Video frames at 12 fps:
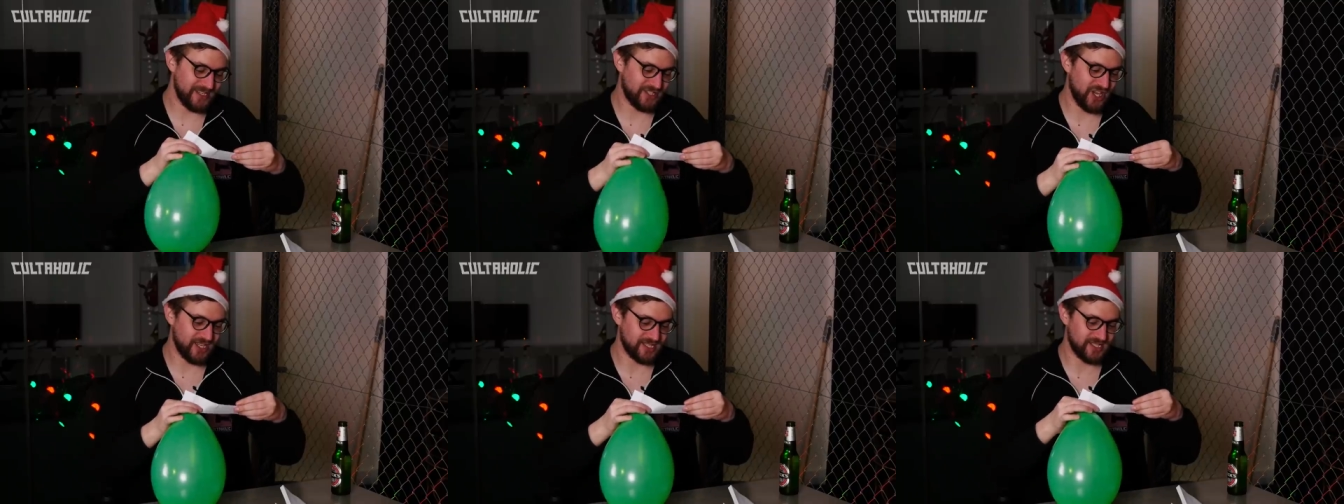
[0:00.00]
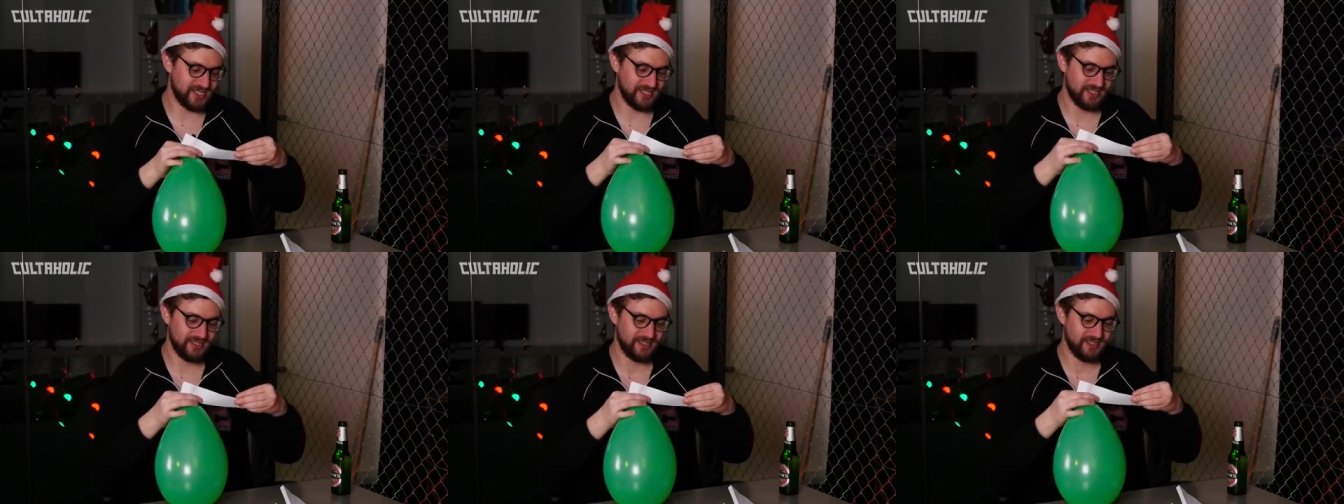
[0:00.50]
it just?
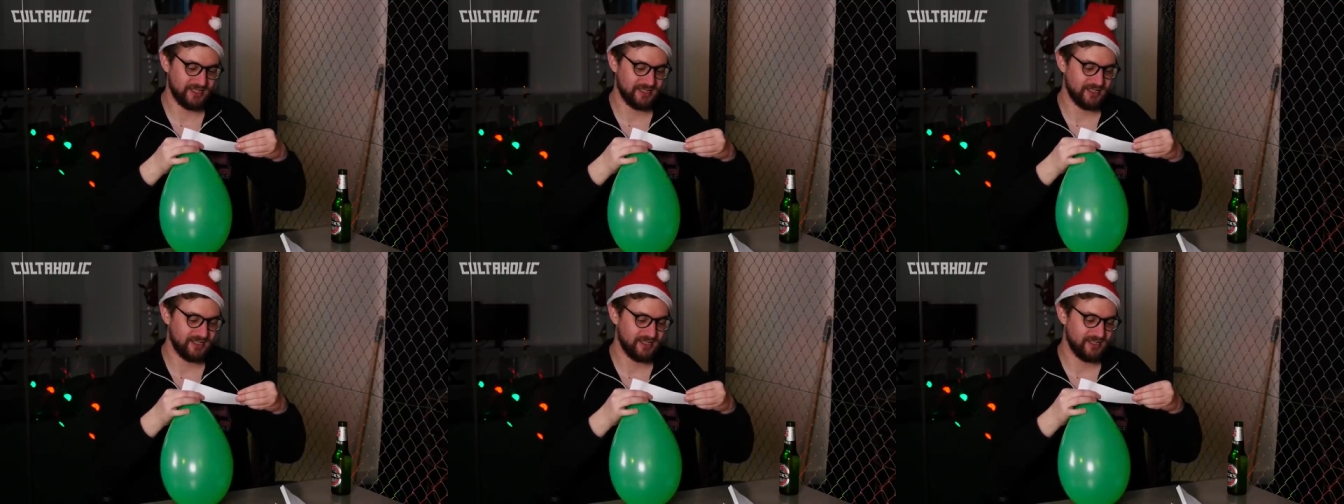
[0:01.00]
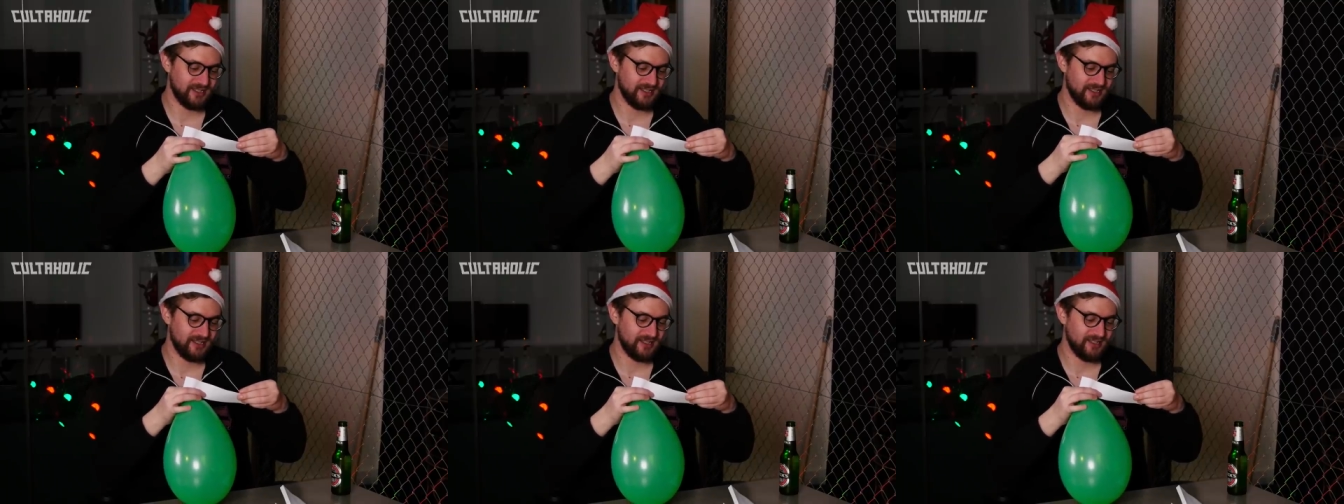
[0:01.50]

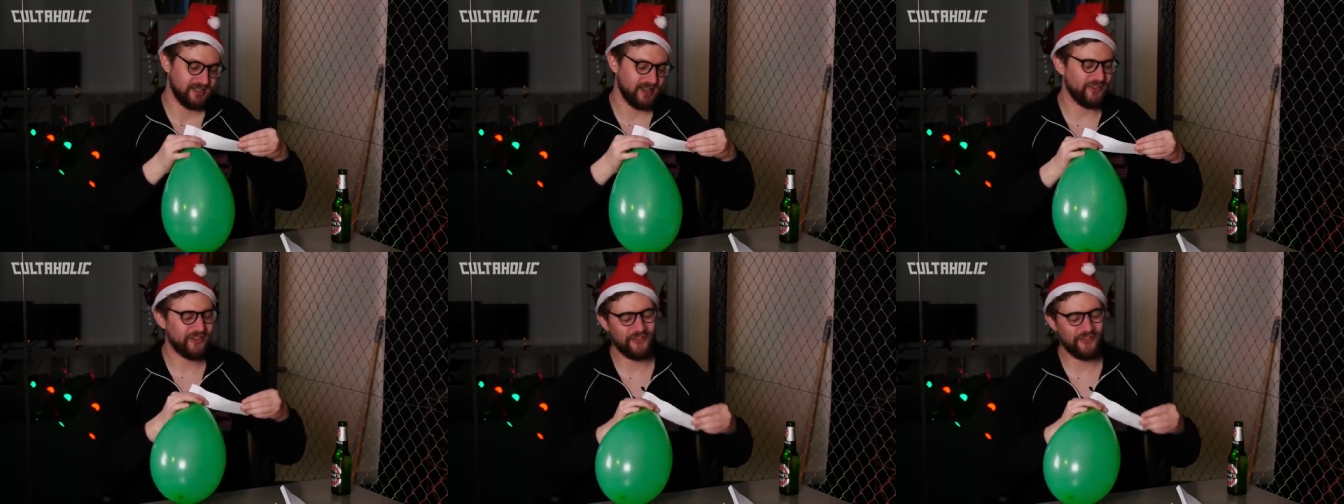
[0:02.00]
Oh,